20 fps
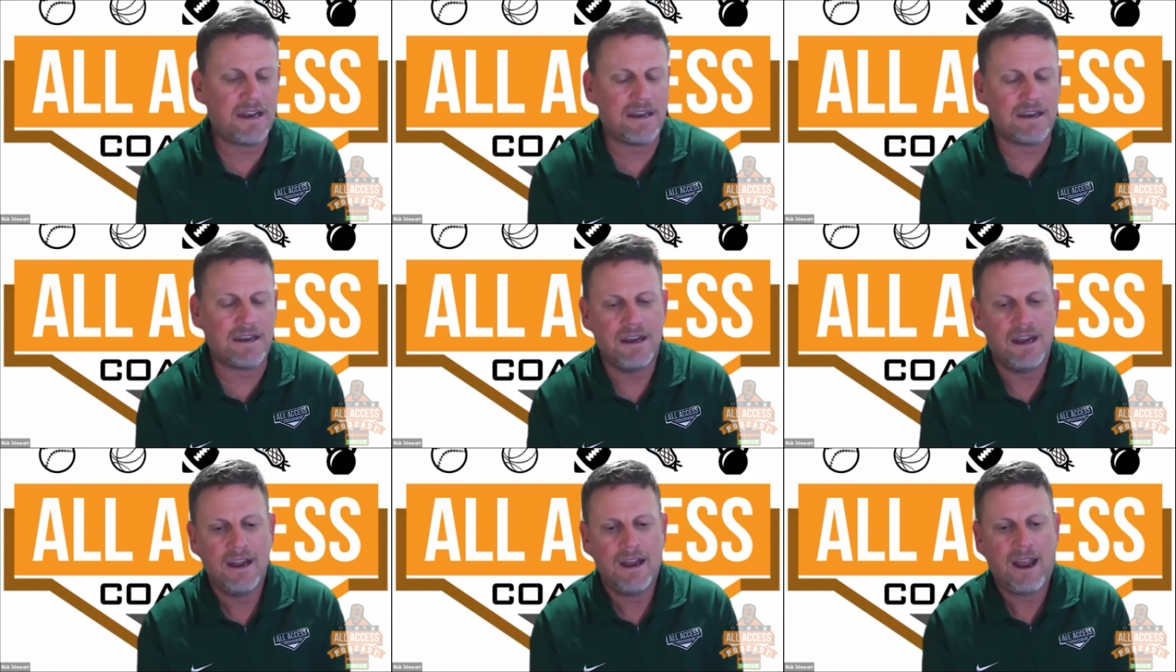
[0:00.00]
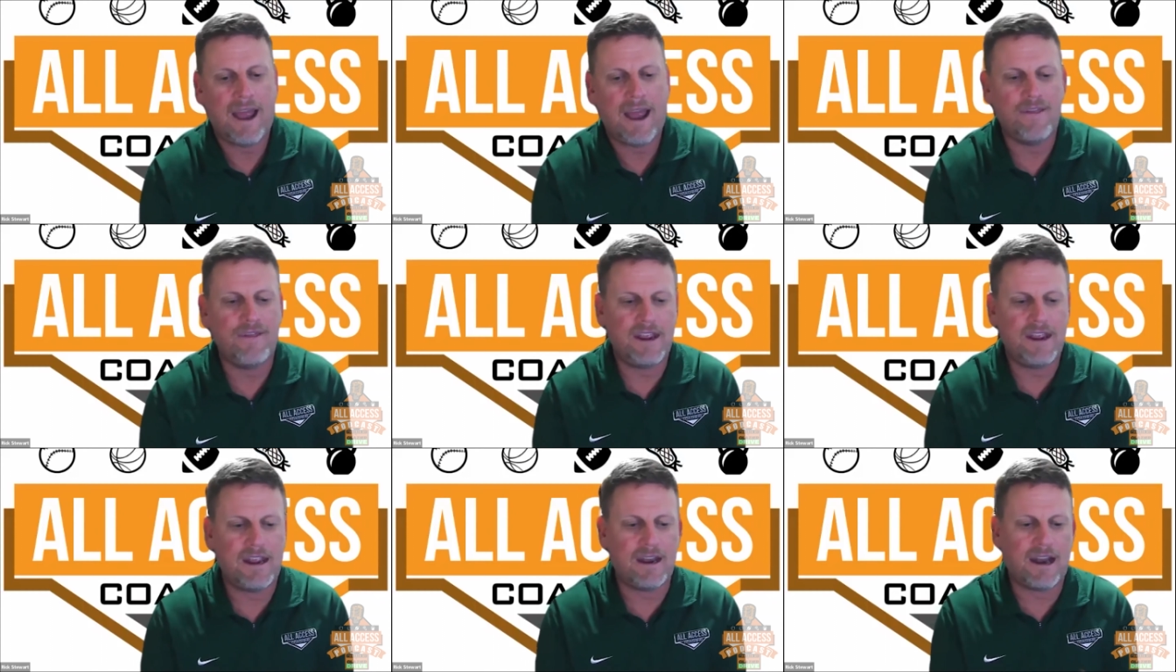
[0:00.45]
And
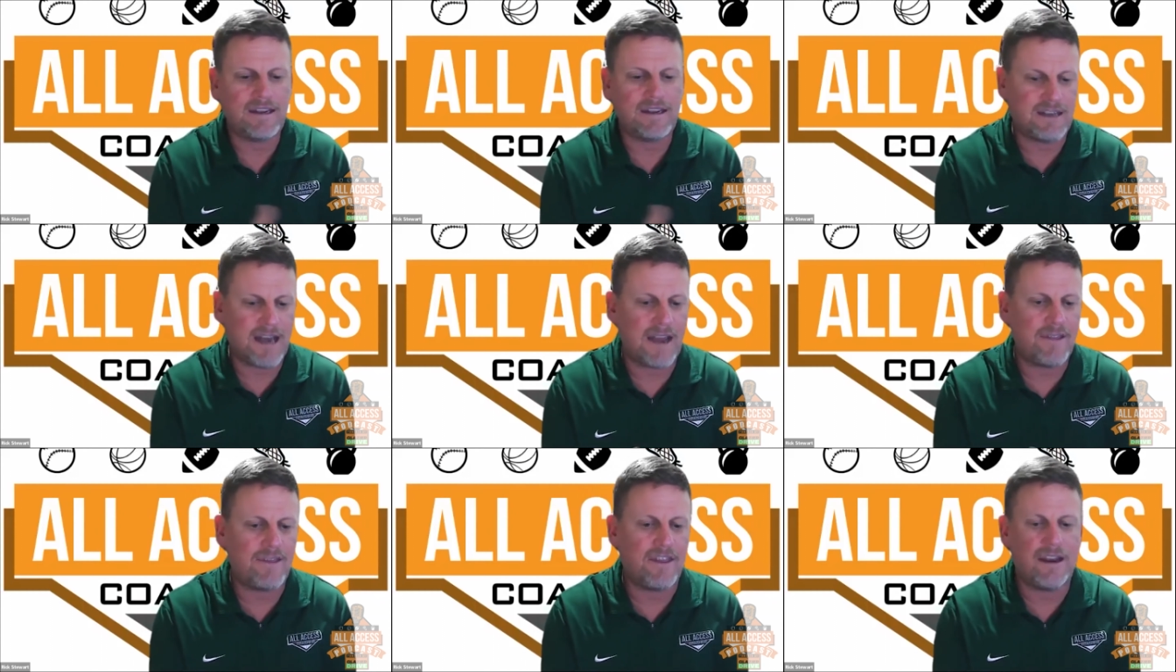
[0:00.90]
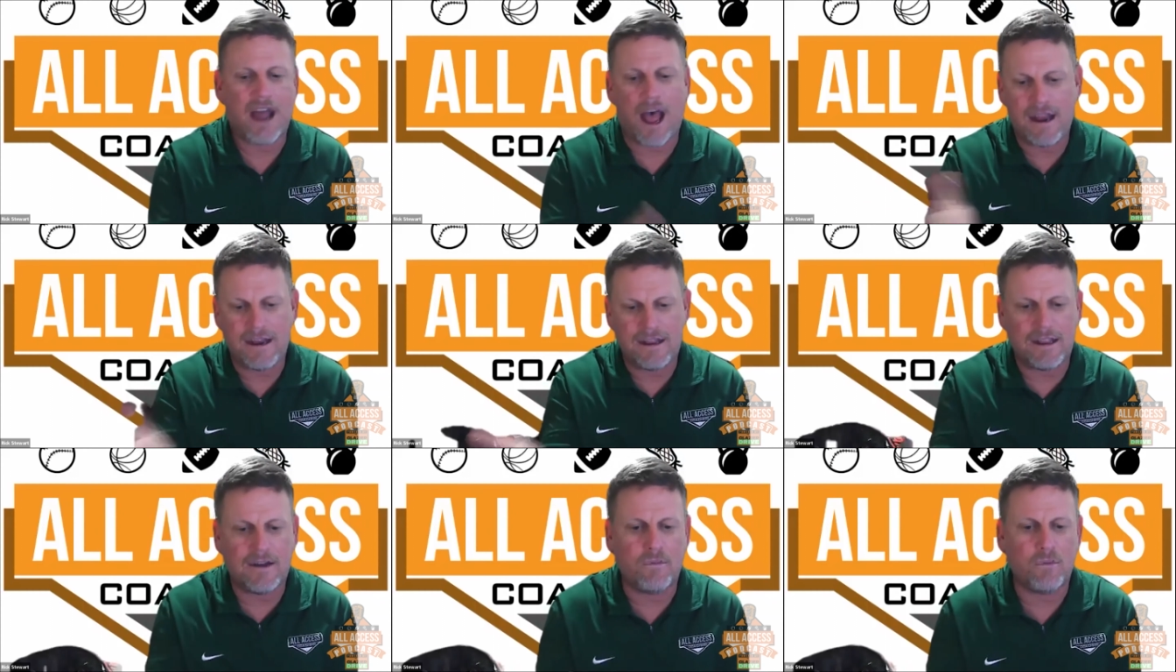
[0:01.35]
then I stayed the
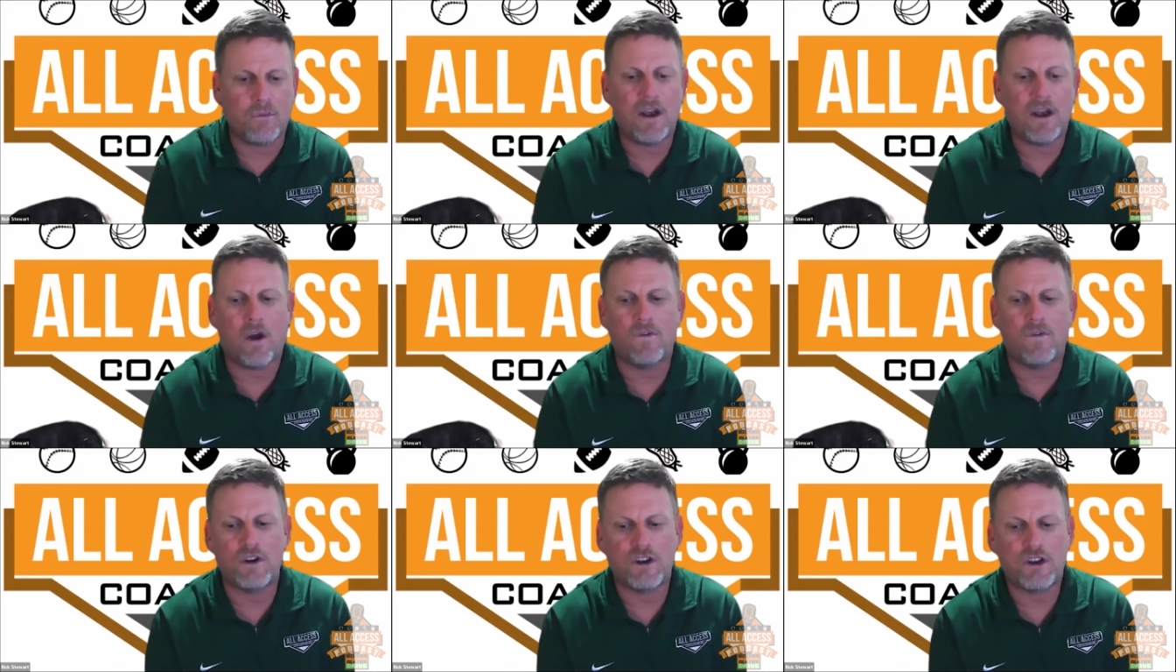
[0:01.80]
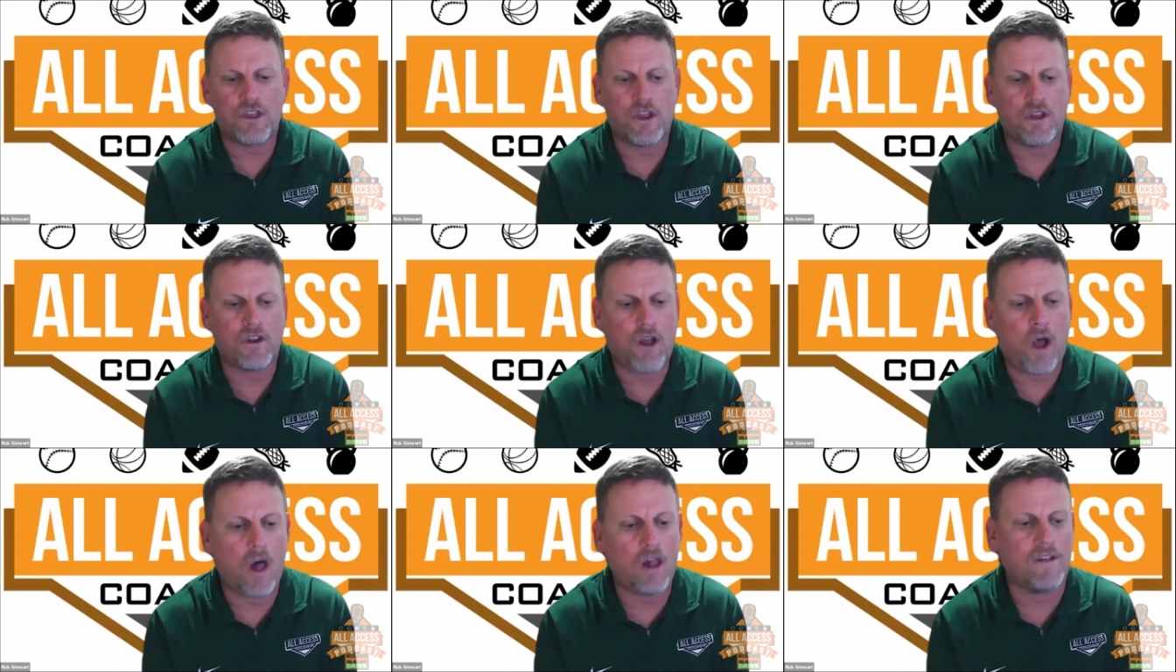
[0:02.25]
night and then went over to
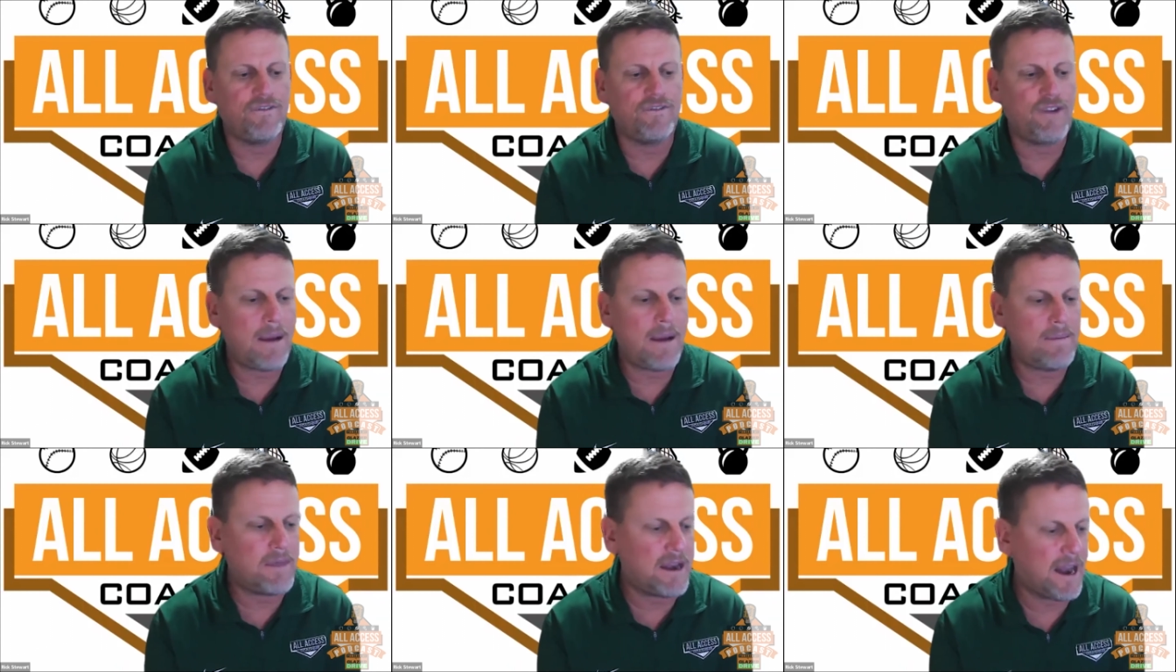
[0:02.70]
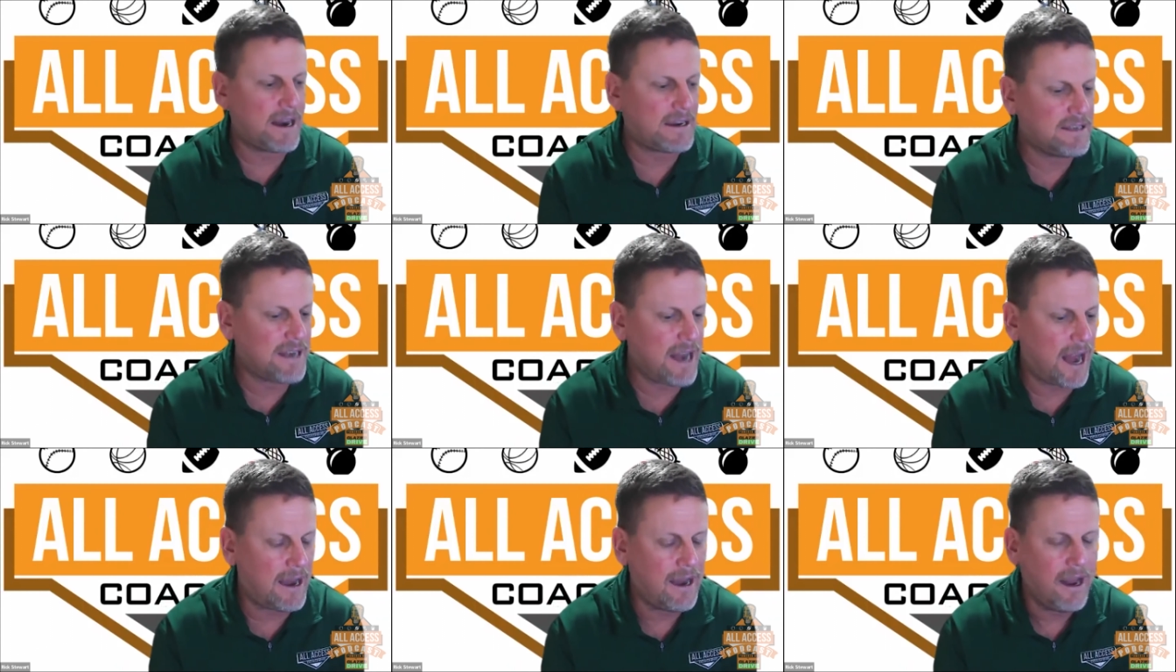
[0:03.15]
the Hall of Fame the
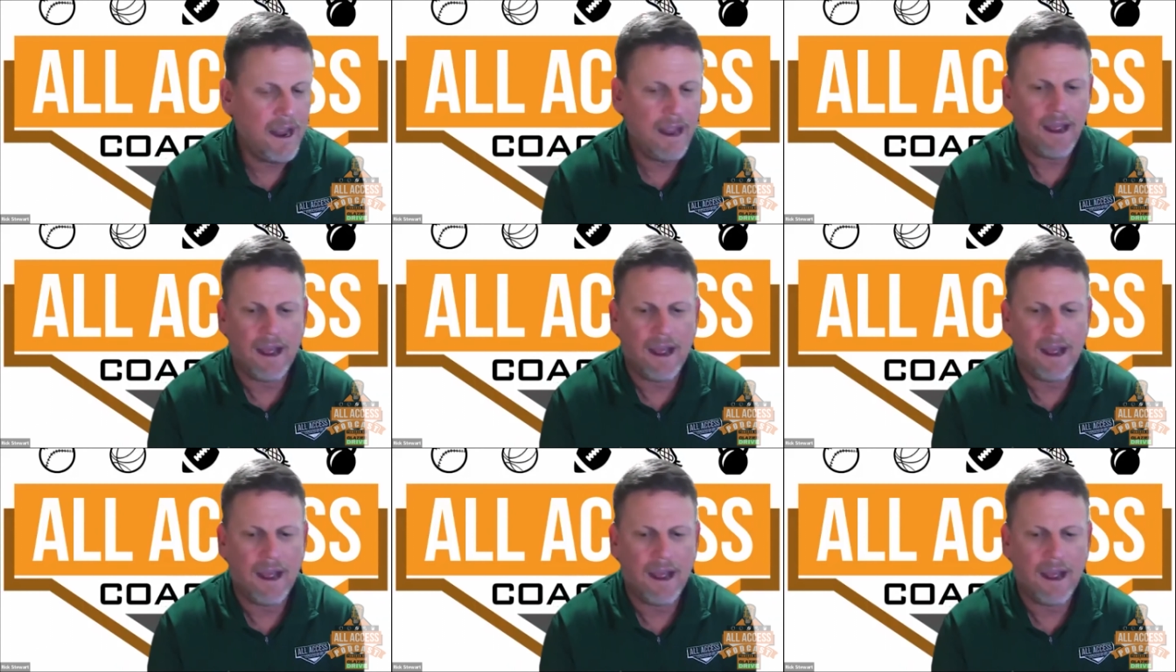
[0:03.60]
next day.